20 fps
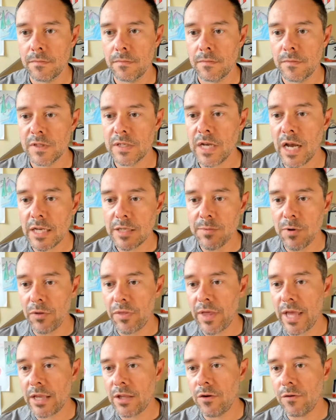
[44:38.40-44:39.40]
Scosmo,
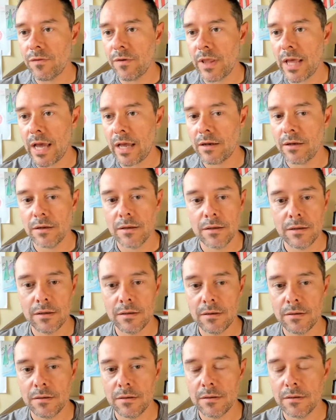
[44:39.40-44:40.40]
thank you for that
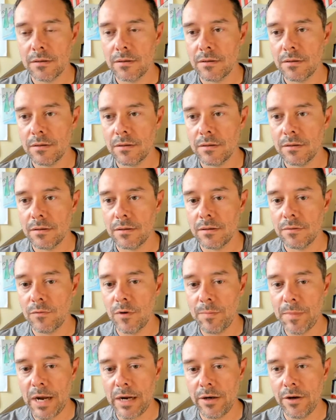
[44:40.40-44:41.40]

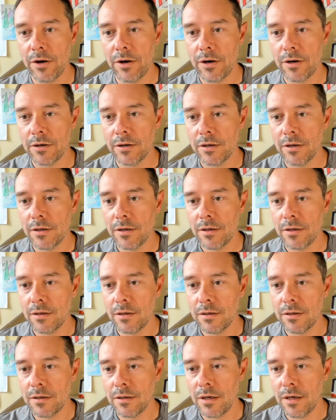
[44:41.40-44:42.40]
reminder.
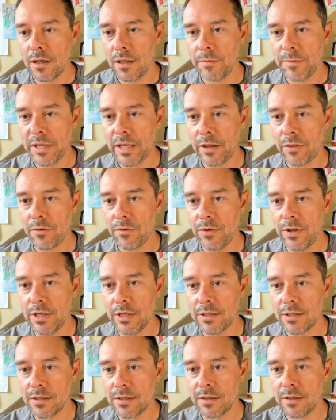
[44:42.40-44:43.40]
Let me get through
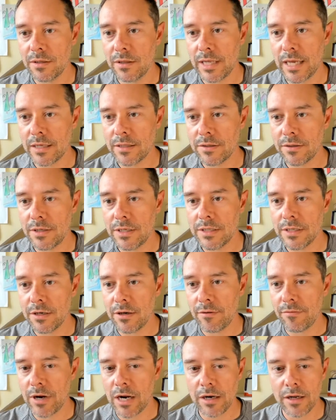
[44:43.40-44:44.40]
these last three. Isn't it
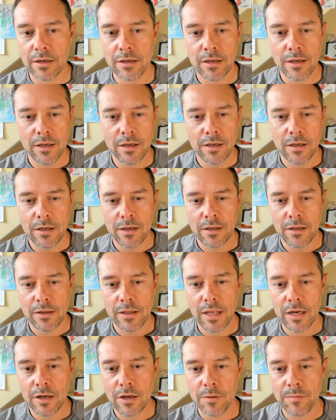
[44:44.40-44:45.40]
ironic
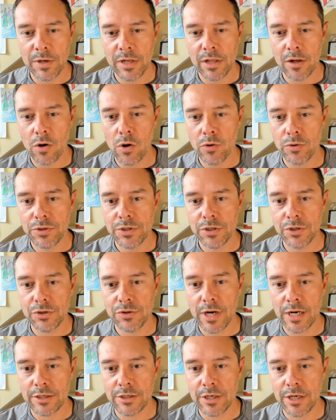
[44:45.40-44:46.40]
that a company that hosts a
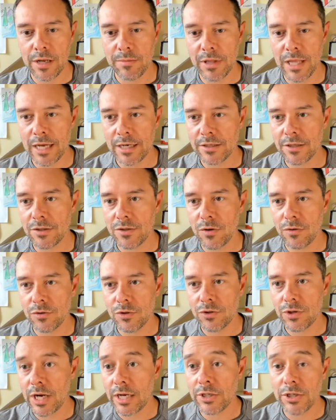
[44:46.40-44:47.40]
strategy game lacks its own
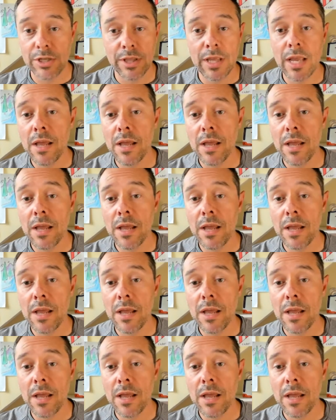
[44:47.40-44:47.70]
strategy?